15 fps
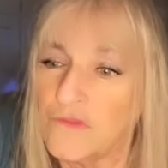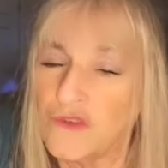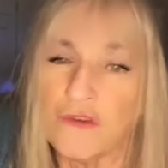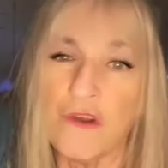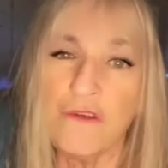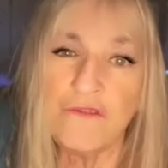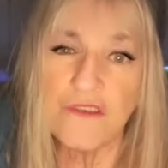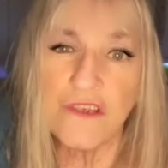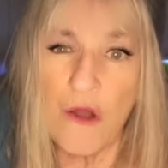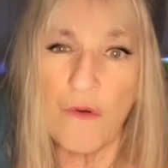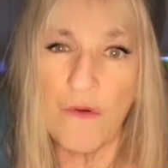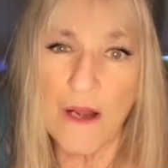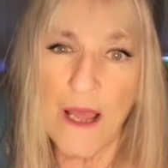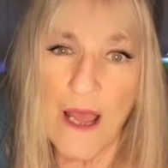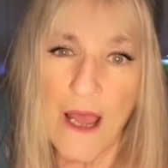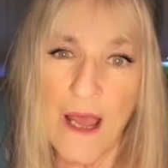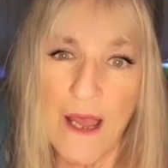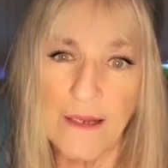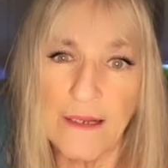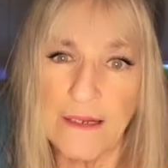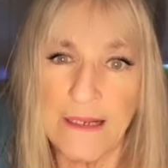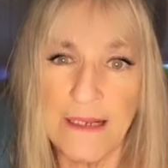truce going
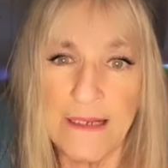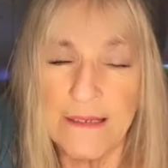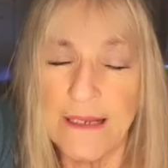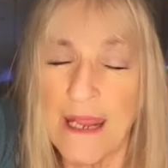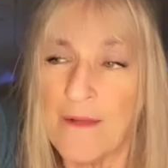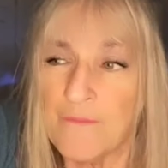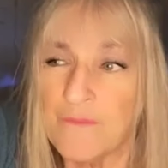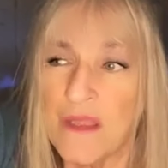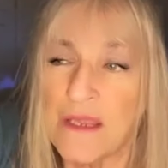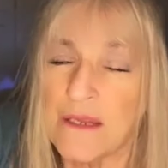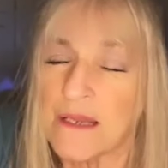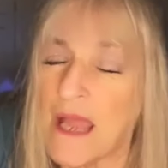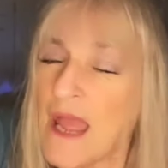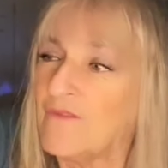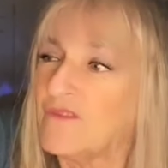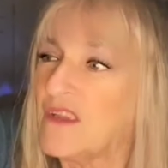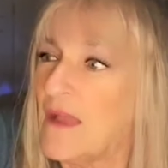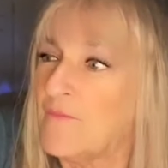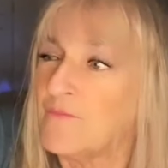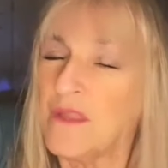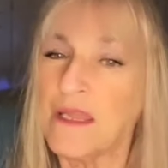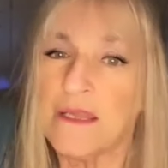on, and he's kept it and I've
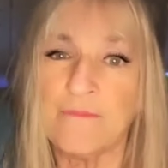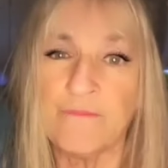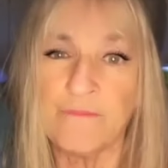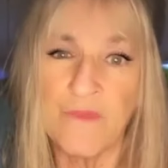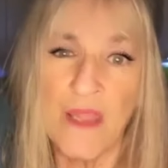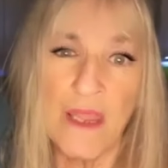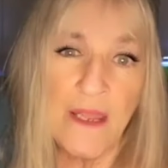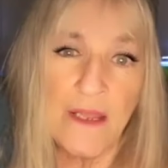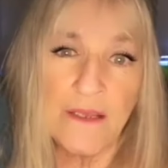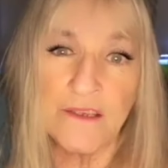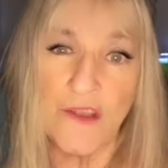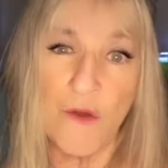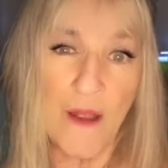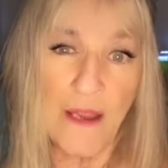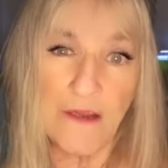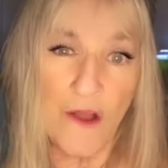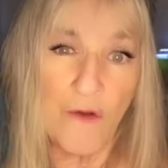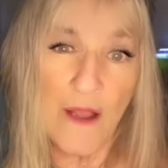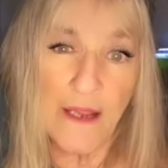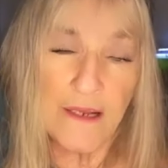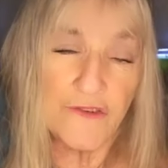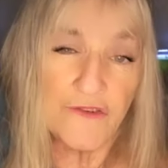kept it, so I
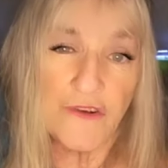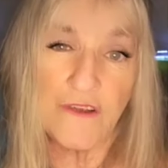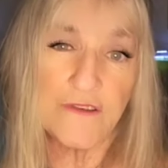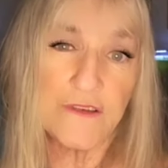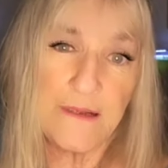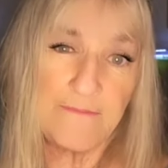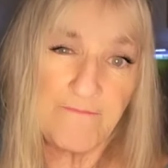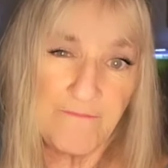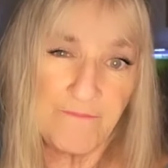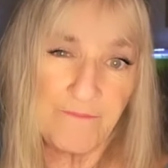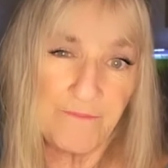know I can trust him.